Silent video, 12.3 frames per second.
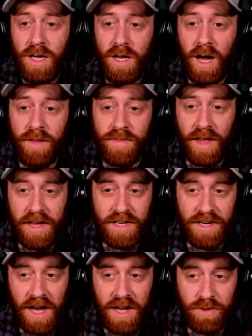Unlike
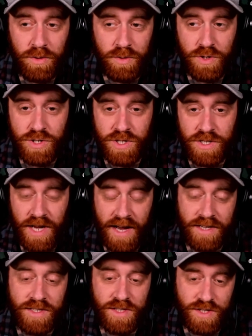canonical Christian
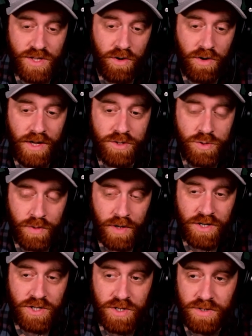texts, this is their
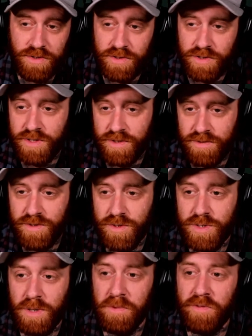introduction, just so
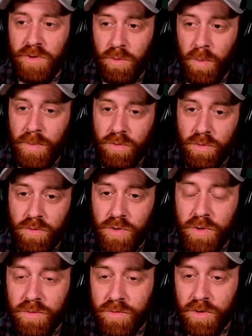some of it will be
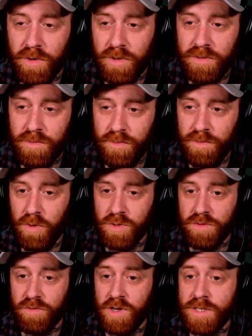review for
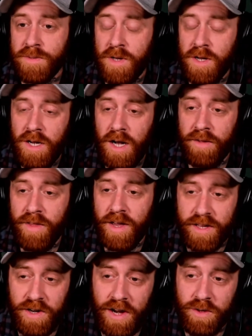most of us.
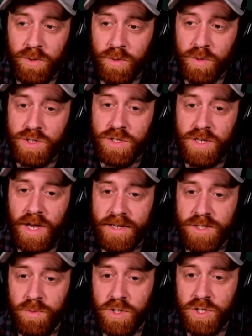Unlike canonical Christian
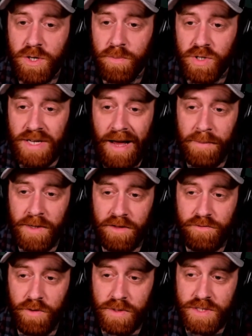texts, which
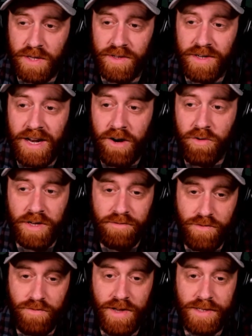predominantly focus on the
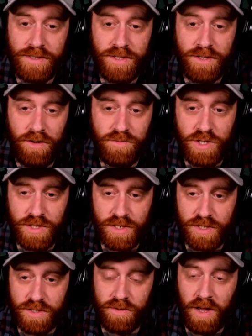narrative events of
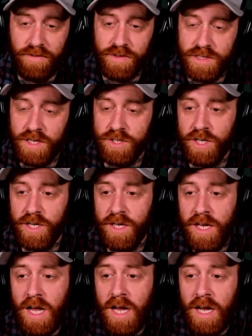Jesus' life and
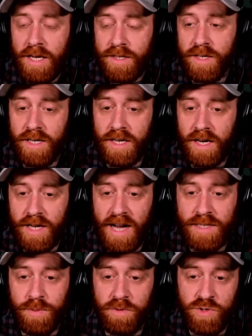teaching, the
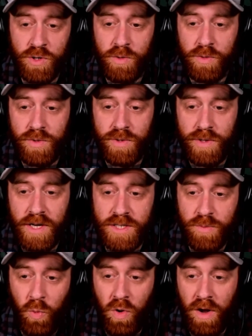Gospel of Truth
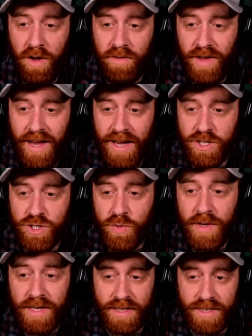is more of a
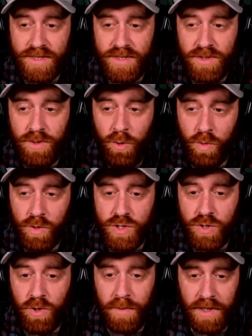treatise or
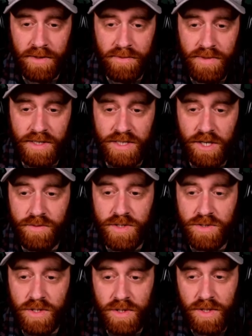sermon that delves
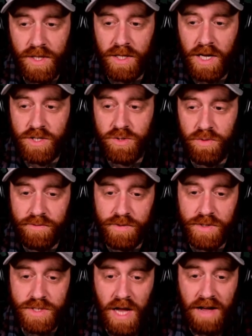into the theological and
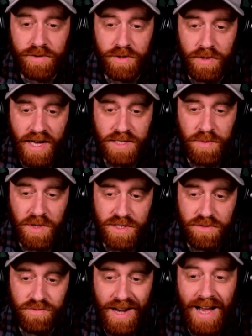philosophical
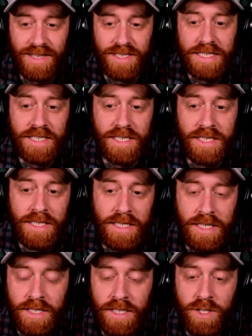aspects of Gnostic
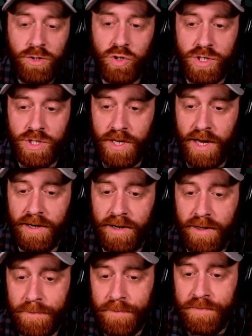
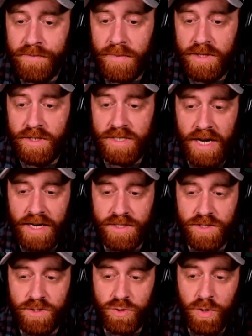Christianity. The text
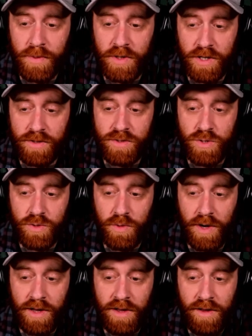is attributed
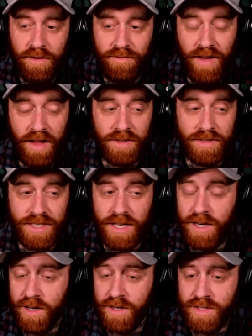to
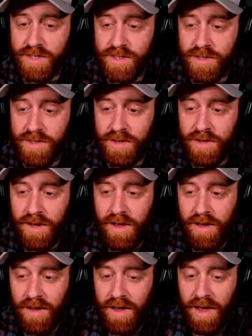Valentinian,
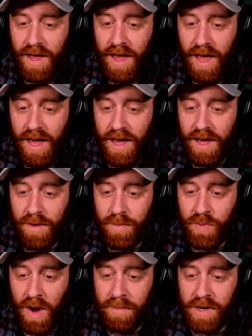a
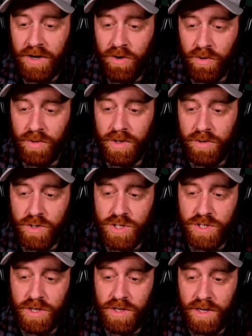prominent early
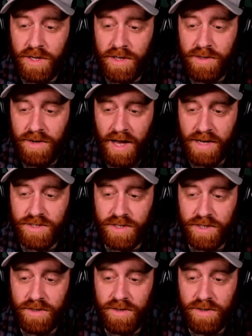Christian Gnostic